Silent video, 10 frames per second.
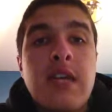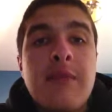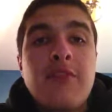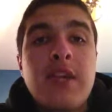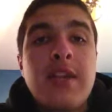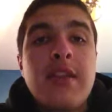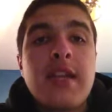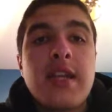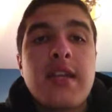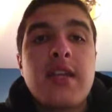I'm trying to
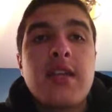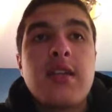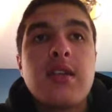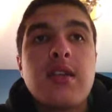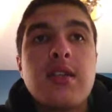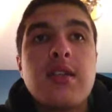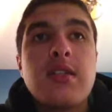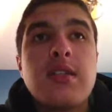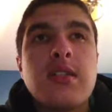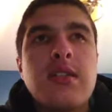think.
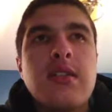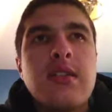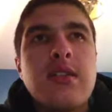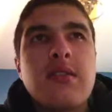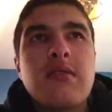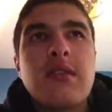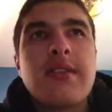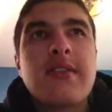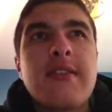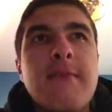I don't
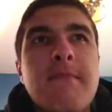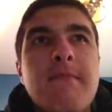think so.